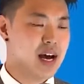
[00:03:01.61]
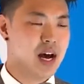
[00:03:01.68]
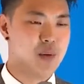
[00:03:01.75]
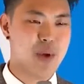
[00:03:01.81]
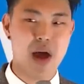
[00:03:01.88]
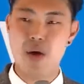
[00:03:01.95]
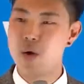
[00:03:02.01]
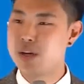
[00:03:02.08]

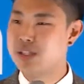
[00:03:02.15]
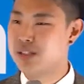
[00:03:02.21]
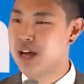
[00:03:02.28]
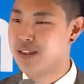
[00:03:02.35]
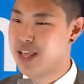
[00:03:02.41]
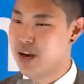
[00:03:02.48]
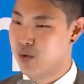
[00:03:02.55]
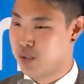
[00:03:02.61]
I always
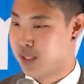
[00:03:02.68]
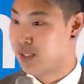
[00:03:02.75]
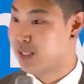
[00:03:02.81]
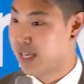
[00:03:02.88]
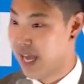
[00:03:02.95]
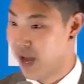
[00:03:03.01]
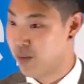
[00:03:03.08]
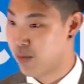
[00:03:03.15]
thought that it was a
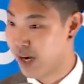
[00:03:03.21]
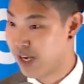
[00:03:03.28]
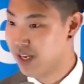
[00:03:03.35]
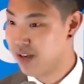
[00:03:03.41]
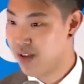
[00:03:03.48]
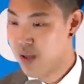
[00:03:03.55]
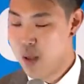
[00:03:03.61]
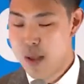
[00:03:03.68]
scam,
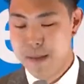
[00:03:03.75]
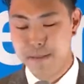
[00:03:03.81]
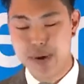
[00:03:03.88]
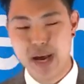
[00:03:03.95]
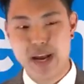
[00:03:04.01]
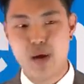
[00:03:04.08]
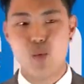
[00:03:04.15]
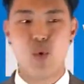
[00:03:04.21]
right?
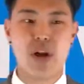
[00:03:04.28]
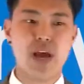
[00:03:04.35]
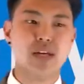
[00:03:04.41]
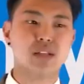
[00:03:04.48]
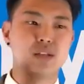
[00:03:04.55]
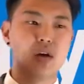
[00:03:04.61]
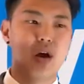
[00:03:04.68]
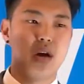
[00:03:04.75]
But when
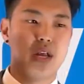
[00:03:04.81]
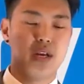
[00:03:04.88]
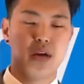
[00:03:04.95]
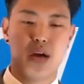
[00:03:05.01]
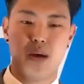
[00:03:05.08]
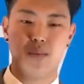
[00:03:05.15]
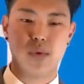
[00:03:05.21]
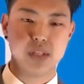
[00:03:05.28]
I started
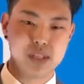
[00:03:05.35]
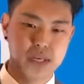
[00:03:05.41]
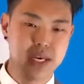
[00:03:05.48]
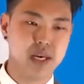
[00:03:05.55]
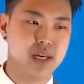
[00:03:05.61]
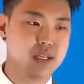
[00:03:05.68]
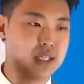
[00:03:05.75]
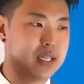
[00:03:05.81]

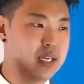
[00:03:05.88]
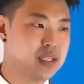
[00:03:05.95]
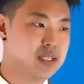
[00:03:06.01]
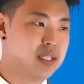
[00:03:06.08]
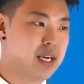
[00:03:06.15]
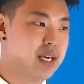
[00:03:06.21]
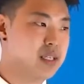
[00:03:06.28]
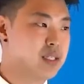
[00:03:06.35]
looking into
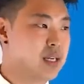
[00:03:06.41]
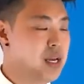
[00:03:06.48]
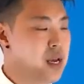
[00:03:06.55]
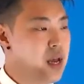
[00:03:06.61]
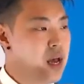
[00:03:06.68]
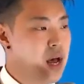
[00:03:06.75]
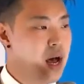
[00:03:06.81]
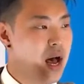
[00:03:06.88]
these things,
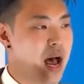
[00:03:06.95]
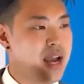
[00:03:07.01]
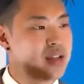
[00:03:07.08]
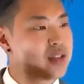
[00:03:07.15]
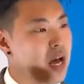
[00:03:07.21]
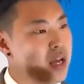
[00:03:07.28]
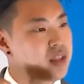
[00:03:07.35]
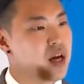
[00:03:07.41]

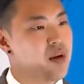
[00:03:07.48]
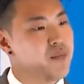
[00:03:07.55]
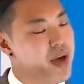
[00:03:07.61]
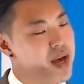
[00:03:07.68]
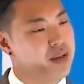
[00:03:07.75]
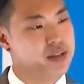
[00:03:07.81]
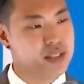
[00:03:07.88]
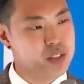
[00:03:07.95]
I thought,
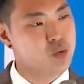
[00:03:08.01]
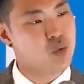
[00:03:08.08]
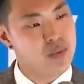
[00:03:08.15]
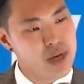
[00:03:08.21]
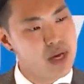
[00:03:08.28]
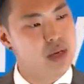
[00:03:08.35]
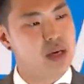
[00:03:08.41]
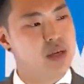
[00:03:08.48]
man, this would
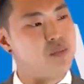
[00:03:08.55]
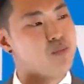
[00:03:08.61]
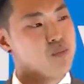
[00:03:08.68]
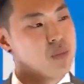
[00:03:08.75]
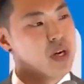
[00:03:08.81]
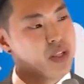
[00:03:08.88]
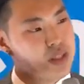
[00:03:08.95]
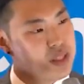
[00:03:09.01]
be a
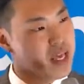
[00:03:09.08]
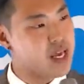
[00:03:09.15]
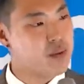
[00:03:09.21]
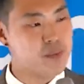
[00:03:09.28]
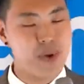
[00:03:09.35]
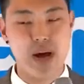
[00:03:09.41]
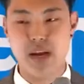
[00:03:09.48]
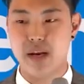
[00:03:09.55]
good
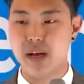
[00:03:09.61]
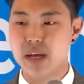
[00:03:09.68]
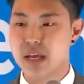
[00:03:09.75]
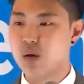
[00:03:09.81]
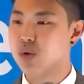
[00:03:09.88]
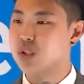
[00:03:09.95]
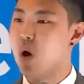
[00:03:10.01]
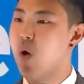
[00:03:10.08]
thing, but
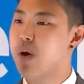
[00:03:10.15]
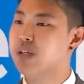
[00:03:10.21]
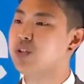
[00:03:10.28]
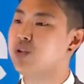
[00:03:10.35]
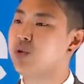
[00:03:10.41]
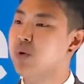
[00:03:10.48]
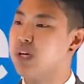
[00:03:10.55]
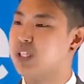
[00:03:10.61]
it was always
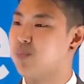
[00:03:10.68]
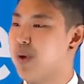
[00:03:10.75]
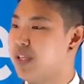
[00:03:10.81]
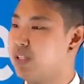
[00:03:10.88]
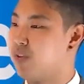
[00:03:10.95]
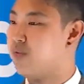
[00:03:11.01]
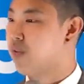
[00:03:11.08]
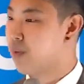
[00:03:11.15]
too
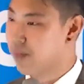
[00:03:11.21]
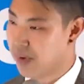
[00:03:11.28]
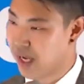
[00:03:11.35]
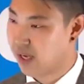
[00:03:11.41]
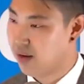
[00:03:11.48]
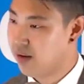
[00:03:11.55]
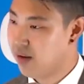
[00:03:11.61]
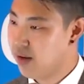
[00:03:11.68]
expensive for
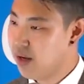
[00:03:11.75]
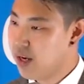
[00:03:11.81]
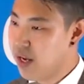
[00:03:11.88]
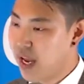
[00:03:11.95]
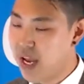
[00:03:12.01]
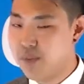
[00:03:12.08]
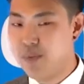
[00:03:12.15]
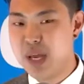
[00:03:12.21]
me.
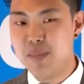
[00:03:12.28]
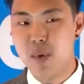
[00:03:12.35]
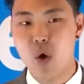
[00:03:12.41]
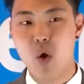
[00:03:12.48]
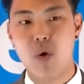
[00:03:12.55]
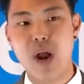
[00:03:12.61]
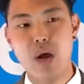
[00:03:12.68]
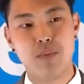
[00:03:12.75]
And
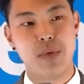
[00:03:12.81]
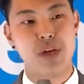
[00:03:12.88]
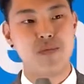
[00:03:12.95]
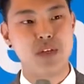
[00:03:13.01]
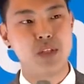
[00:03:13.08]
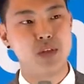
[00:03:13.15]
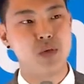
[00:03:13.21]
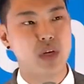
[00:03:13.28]
people around me,
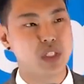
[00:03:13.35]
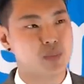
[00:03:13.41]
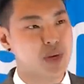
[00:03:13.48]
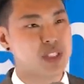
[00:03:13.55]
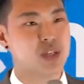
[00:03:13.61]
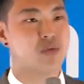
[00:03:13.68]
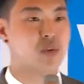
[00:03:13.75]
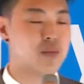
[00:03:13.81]
if it's too
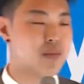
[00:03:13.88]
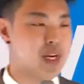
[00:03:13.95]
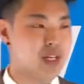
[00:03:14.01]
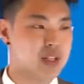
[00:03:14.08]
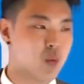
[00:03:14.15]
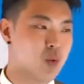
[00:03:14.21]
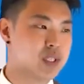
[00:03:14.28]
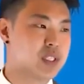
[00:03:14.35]
expensive for
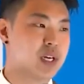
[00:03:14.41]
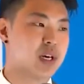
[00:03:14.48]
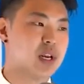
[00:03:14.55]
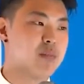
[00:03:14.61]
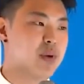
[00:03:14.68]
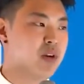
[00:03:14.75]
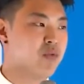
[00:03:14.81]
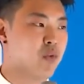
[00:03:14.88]
me, then what's it
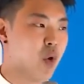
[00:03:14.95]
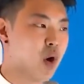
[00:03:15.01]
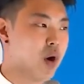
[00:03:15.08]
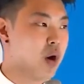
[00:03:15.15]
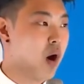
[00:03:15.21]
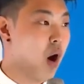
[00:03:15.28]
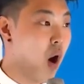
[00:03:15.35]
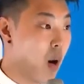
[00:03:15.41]
going to be for